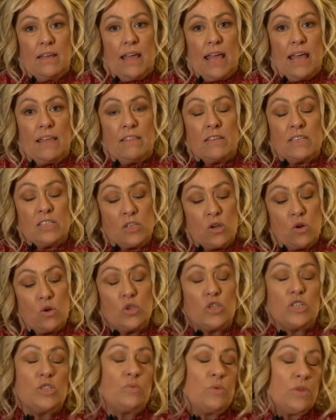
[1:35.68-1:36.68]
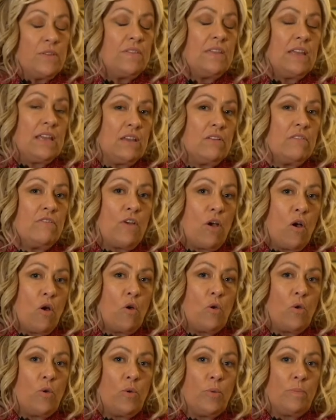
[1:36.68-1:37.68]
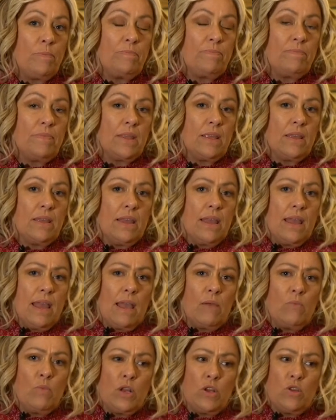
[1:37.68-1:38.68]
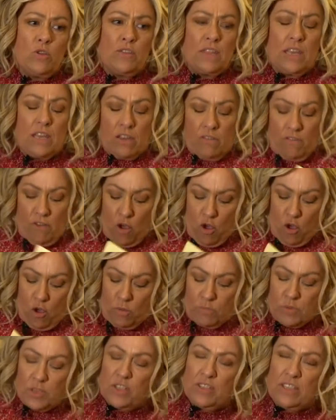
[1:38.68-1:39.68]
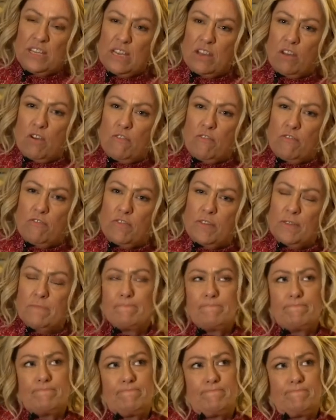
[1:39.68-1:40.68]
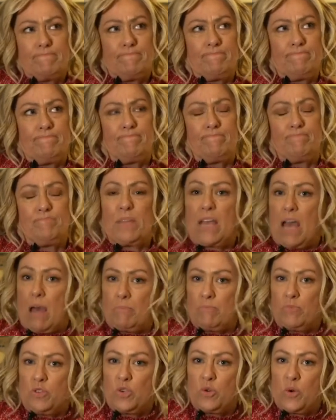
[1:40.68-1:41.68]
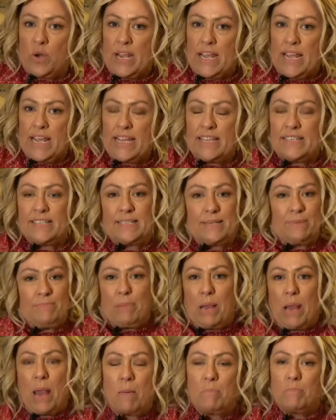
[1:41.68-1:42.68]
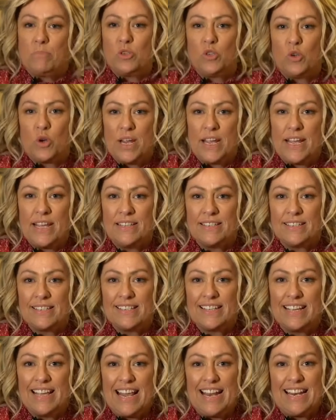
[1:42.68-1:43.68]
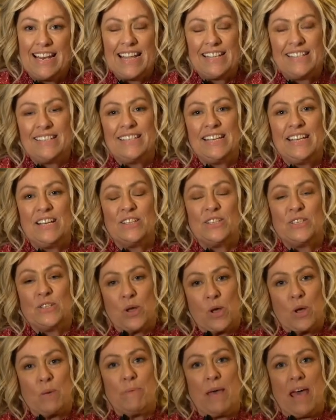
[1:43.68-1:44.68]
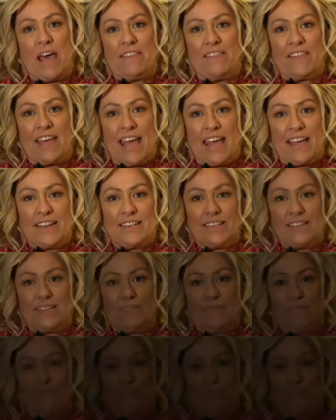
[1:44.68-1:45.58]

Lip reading: and the soldiers would think of home. And when you think of home, do you think of gum trees and plum trees? Let's sing a song about that.